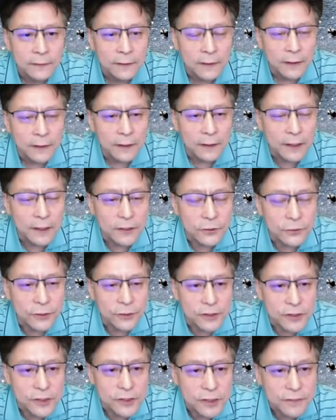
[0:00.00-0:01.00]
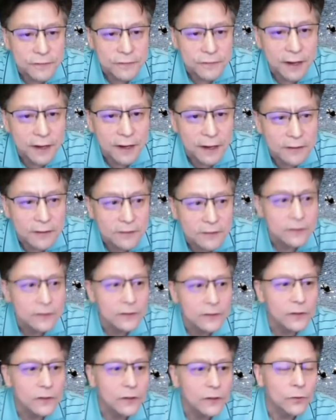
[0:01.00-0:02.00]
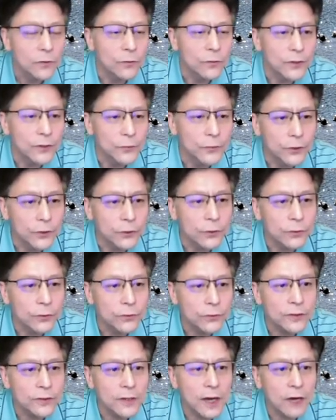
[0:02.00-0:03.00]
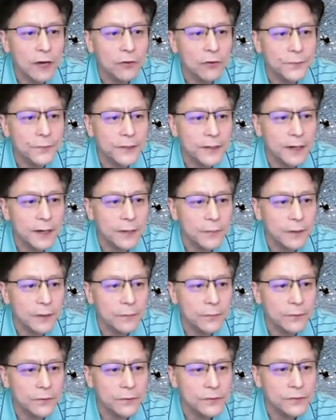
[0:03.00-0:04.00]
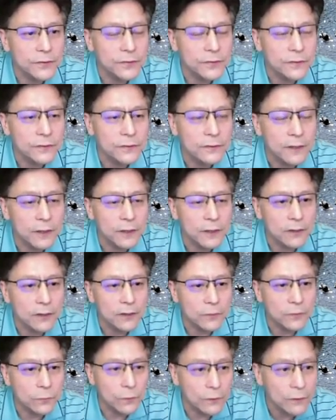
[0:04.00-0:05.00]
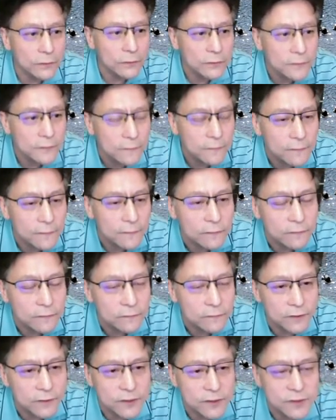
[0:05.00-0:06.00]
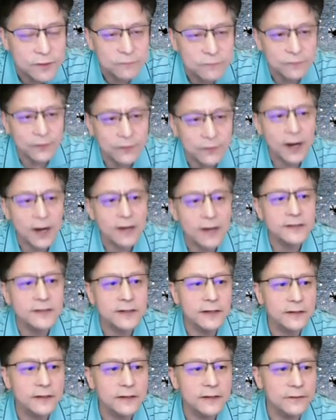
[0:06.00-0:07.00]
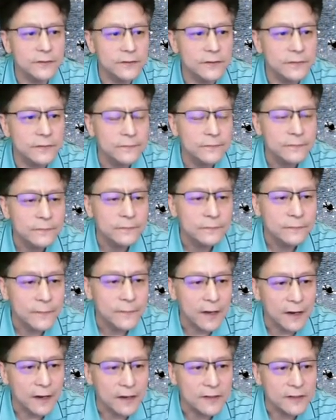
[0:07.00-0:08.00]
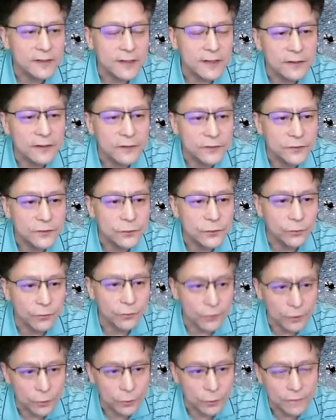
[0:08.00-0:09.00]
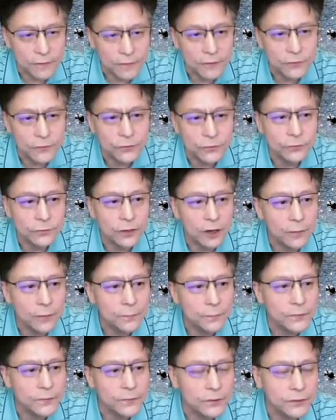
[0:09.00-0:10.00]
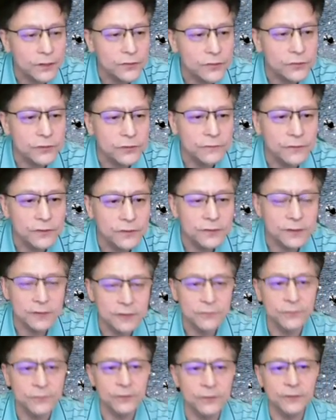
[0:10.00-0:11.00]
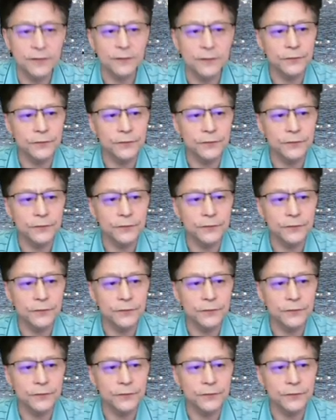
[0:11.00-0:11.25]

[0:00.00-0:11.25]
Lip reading: And to achieve that, we recruit our PI members around the world with very high standards, standards equivalent to top US universities, for example.